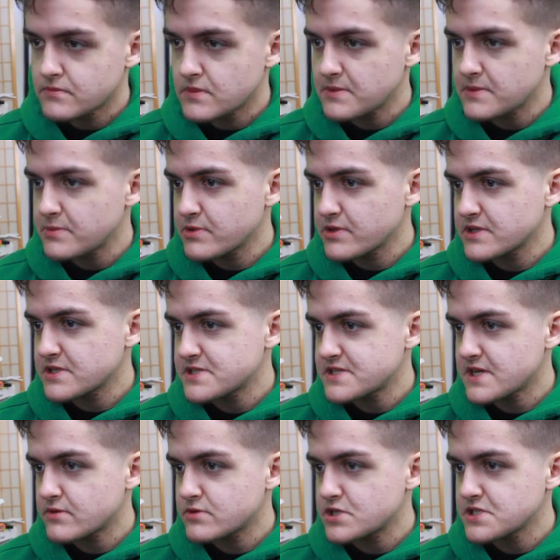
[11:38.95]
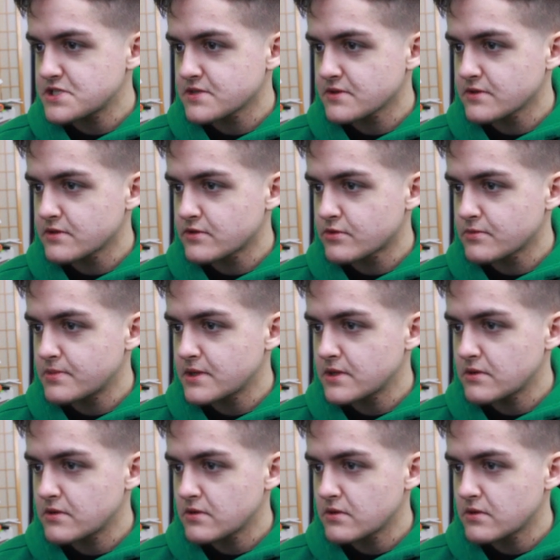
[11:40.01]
Maybe bring this down just a little bit.